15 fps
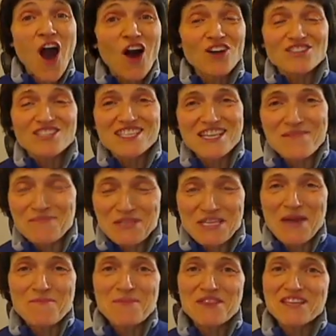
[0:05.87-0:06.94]
on
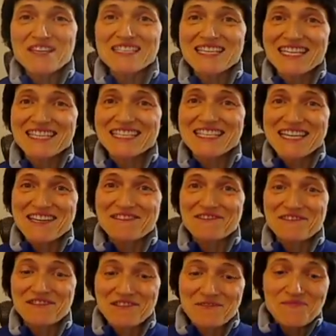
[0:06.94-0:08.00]
September the
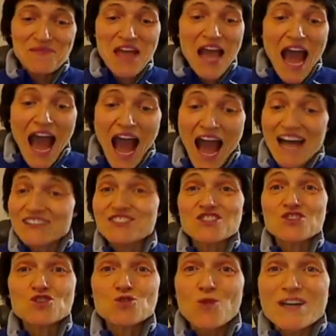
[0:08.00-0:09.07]
16th at
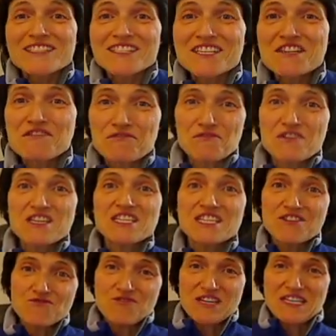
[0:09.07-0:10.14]
23
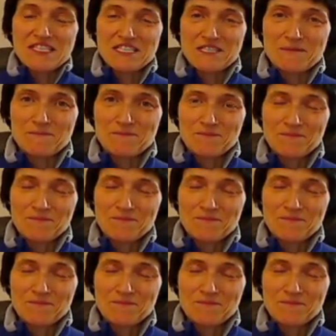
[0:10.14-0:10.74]
degrees.